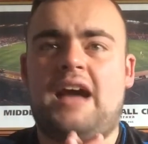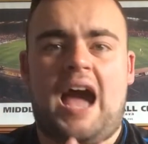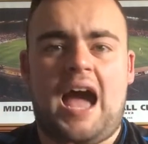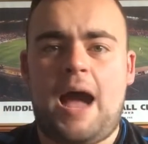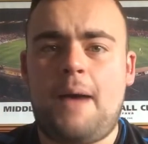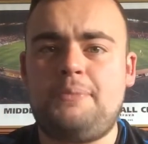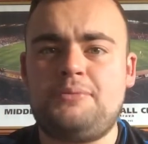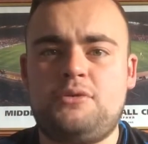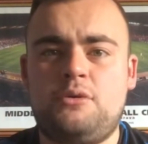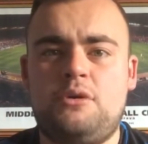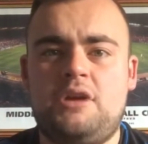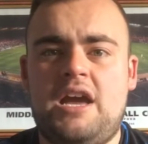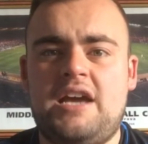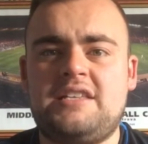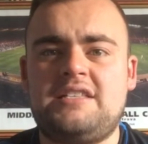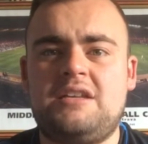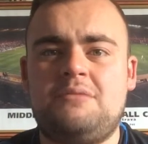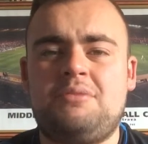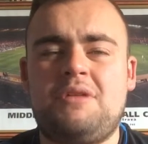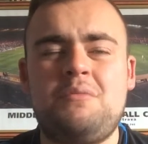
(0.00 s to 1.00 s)
Absolutely
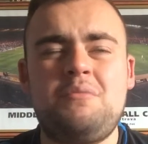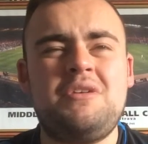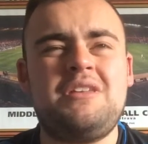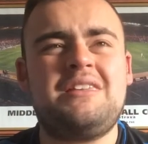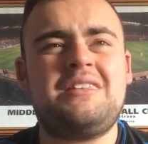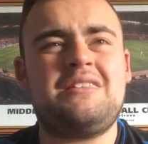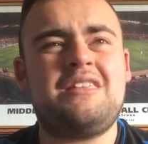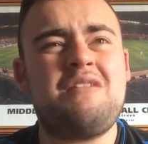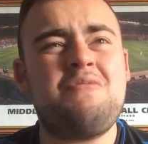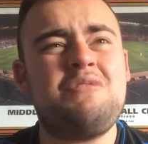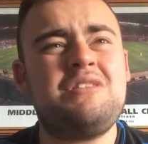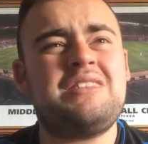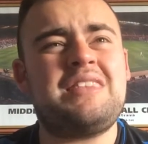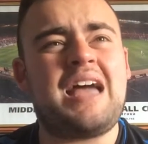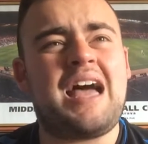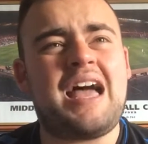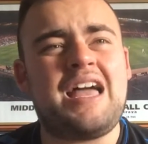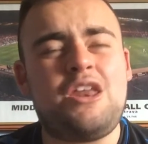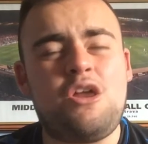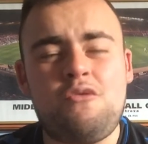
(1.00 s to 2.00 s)
excellent, but then we
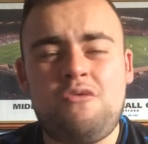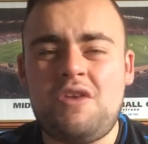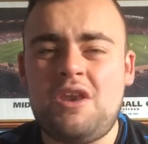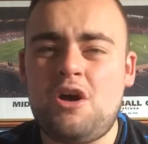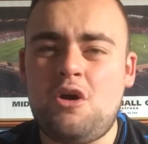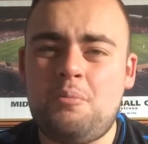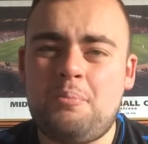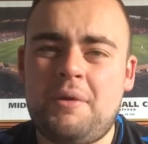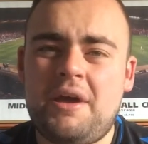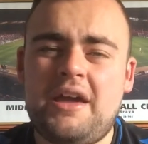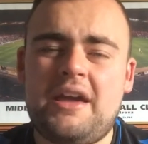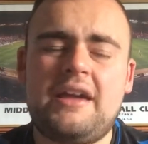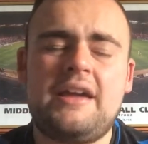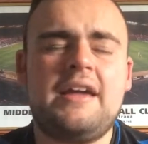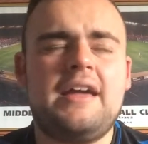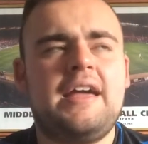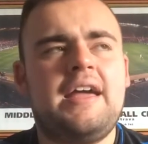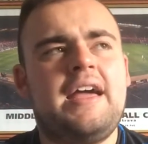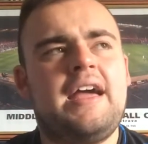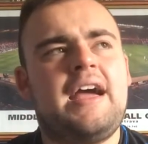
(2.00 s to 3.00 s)
died off a little bit.
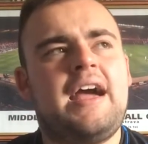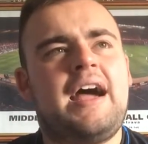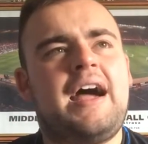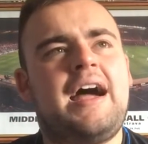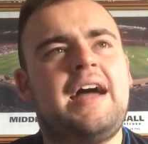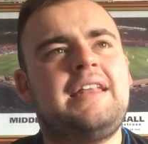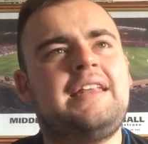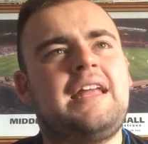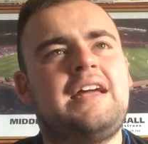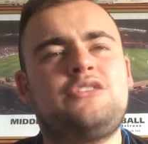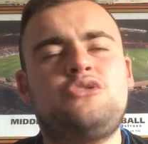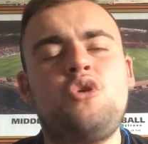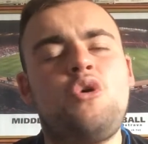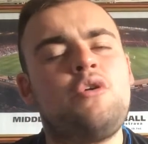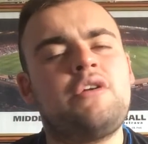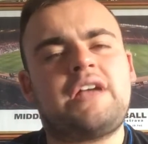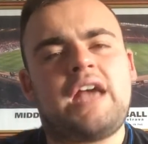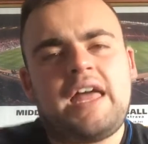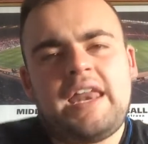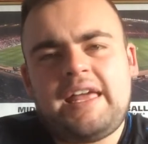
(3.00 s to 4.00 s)
And I
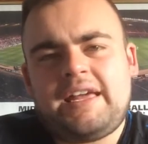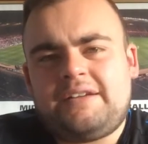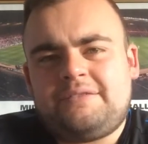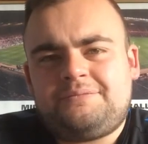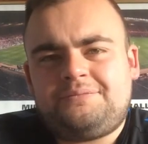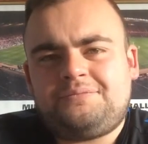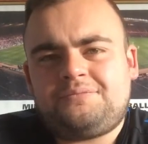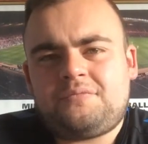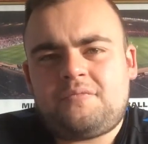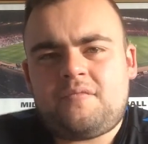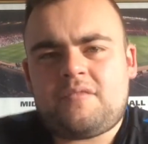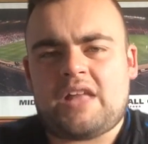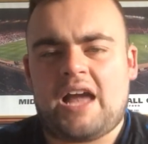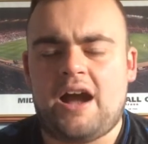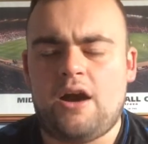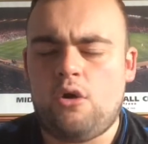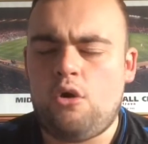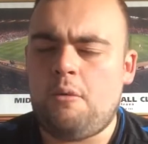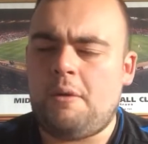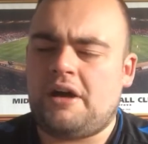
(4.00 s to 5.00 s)
don't get it.
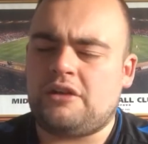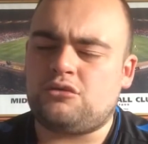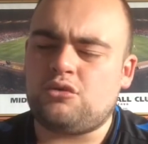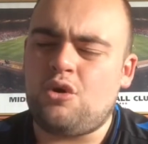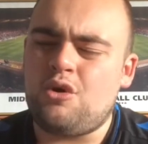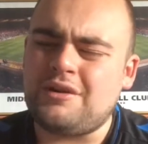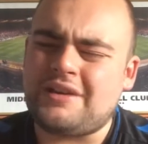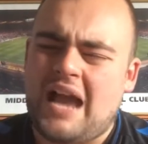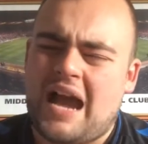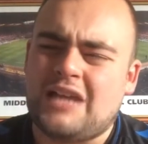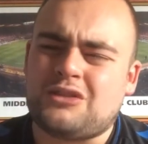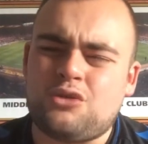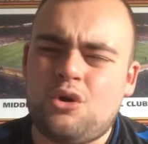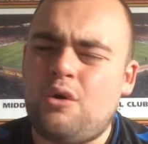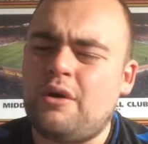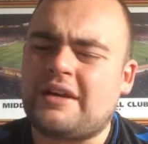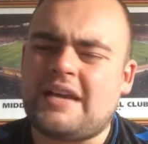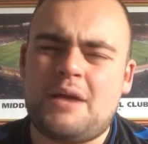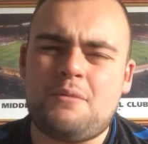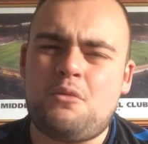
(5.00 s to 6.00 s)
At home, I
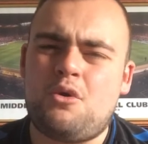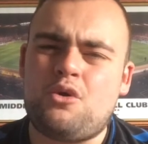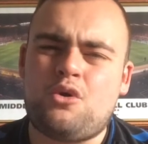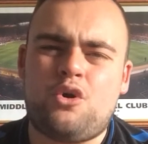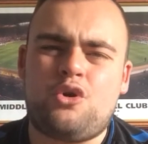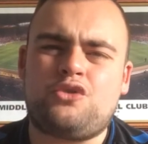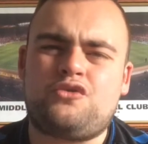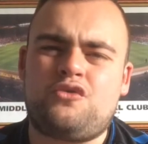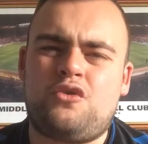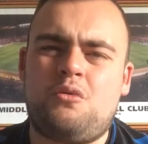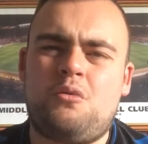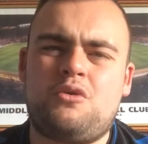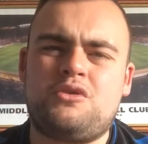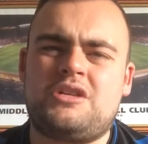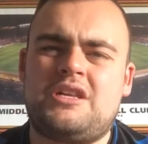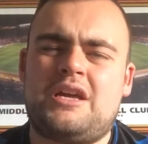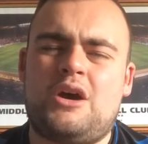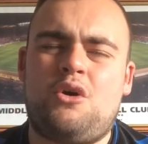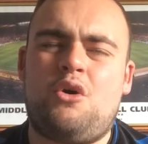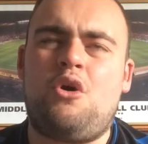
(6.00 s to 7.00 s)
don't get what goes through us
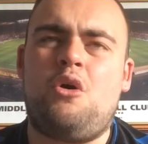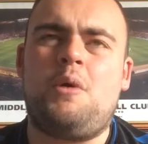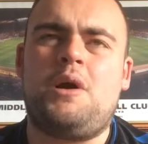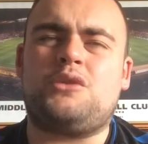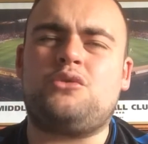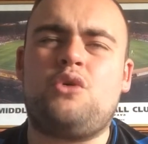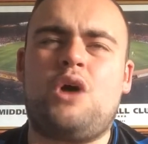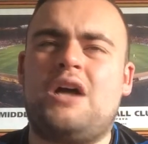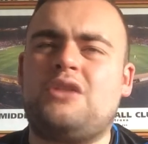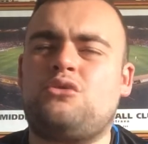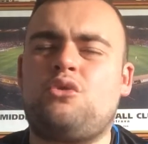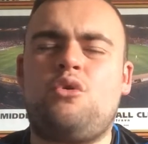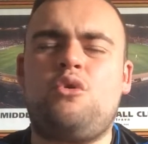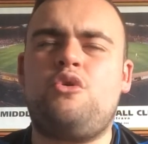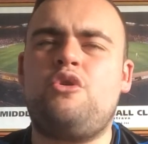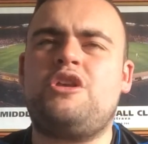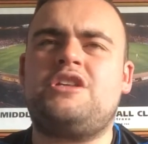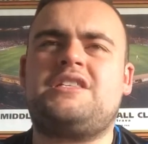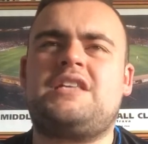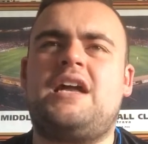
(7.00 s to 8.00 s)
at home. I don't
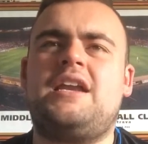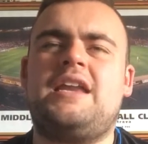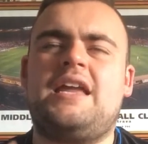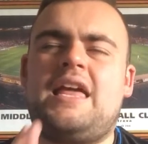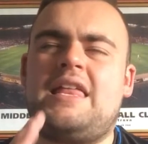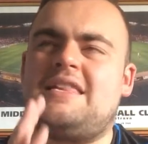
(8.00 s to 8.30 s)
understand it.